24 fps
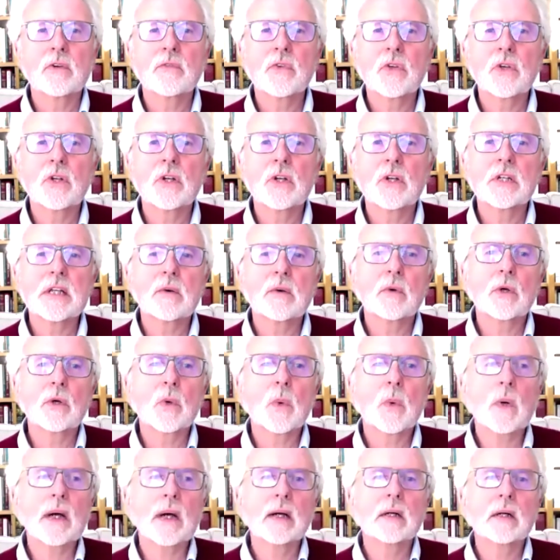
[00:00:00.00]
of unity
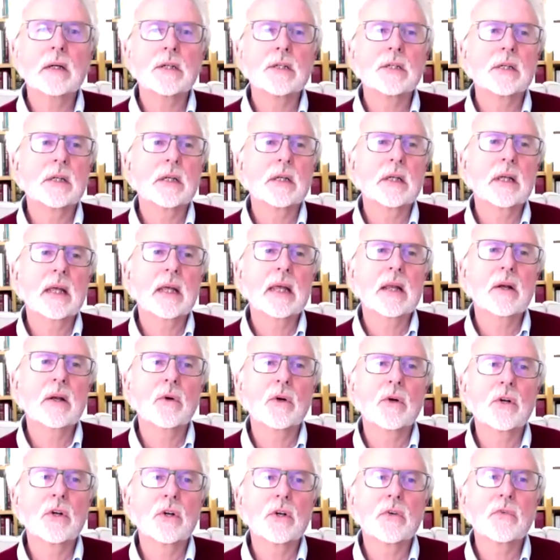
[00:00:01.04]
required in
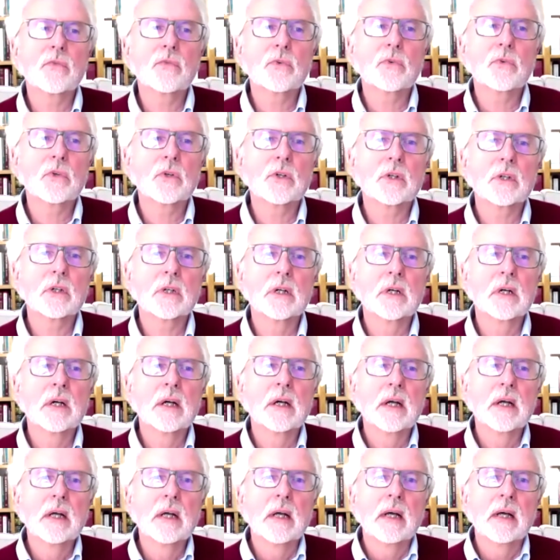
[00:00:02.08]
order for
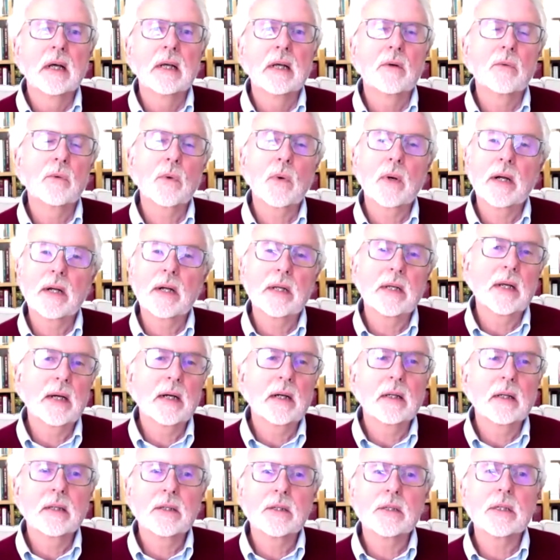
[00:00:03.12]
required in
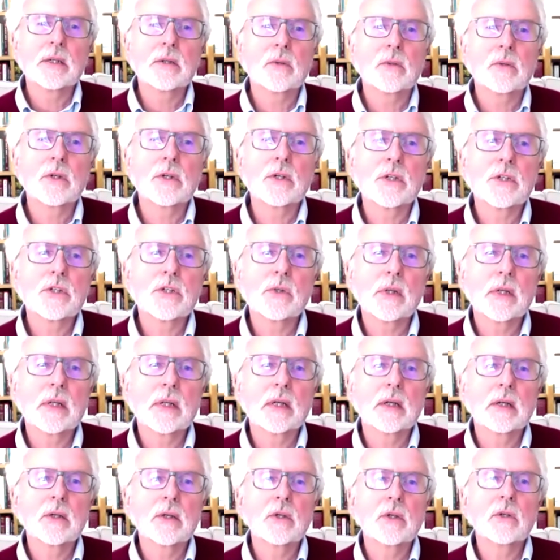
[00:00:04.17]
Ireland in order to
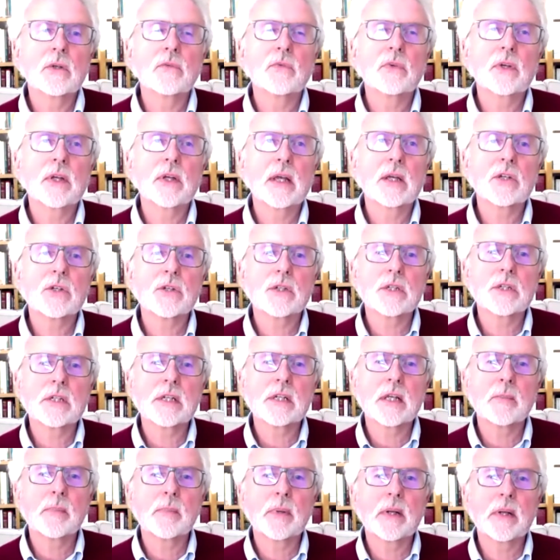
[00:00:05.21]
allow unification to
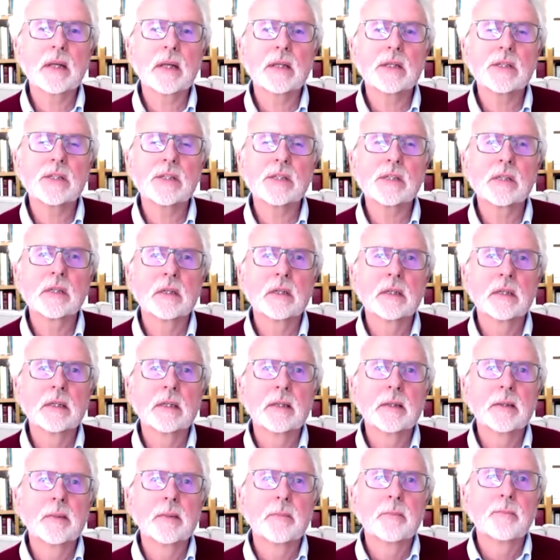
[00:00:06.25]
take place?
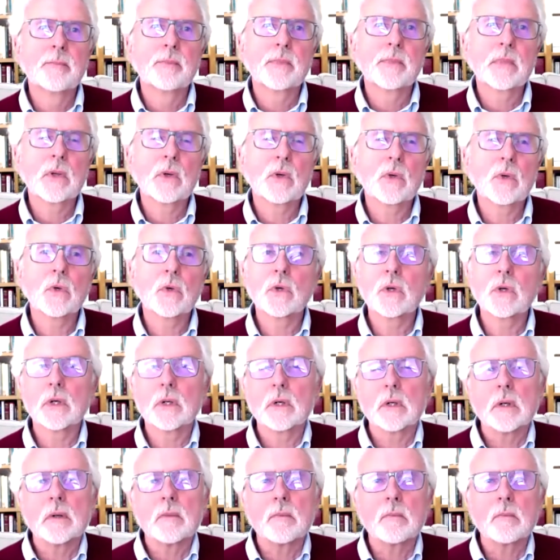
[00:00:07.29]

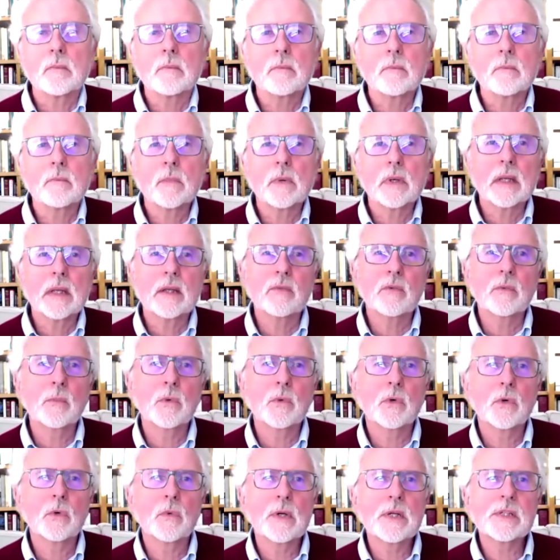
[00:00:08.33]
Or even
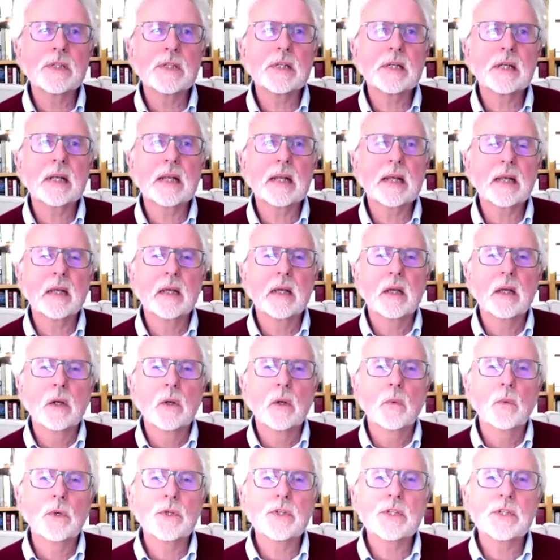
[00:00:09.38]
more recently,
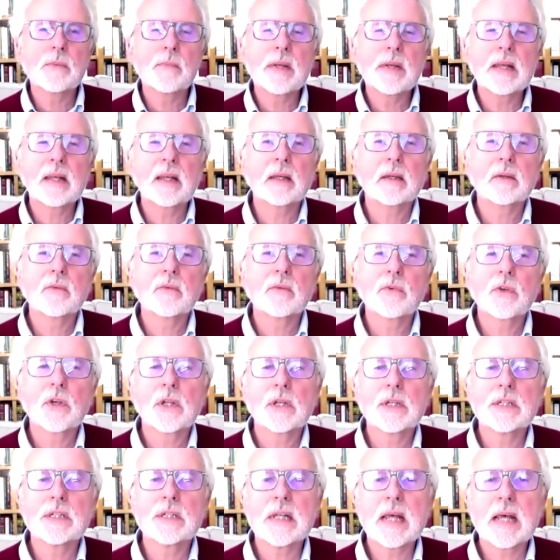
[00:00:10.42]
what's the meaning of
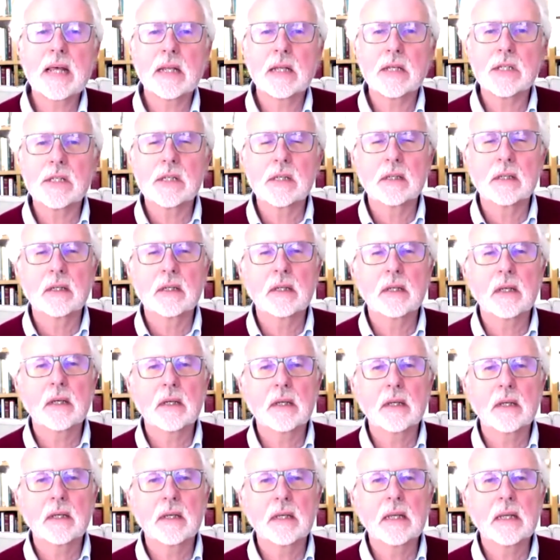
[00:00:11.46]
consent
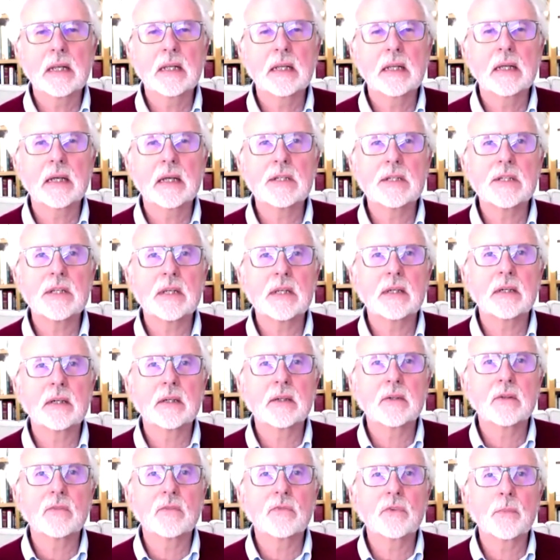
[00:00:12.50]
uh, in the idea
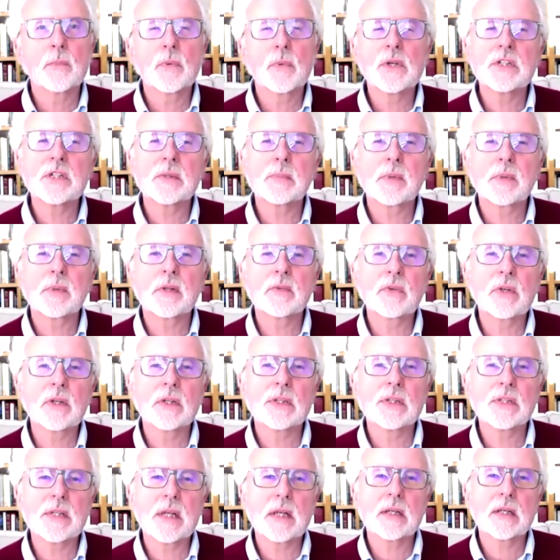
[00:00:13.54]
of the principle of
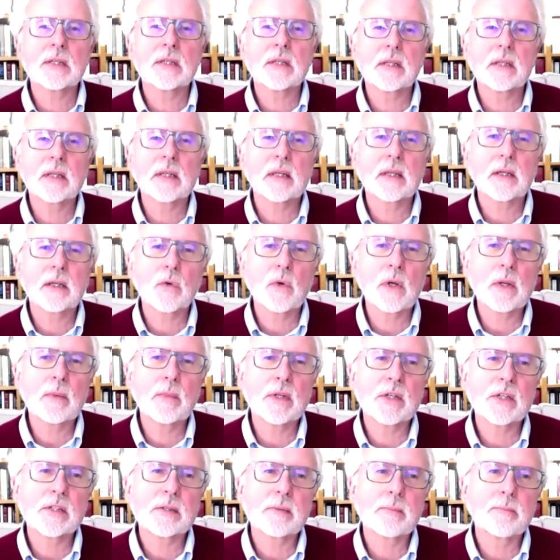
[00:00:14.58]
consent in the
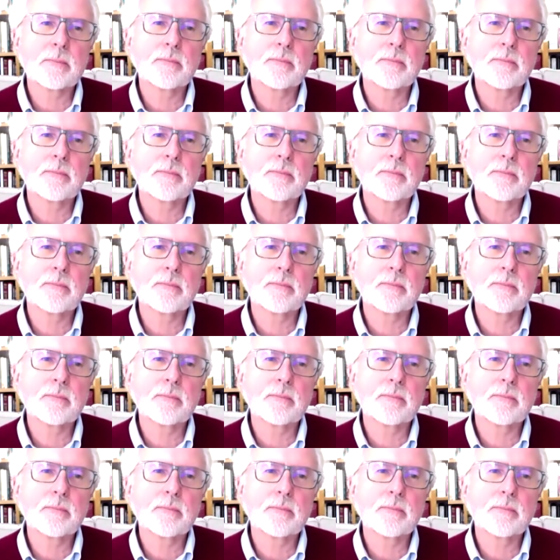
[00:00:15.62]
agreement?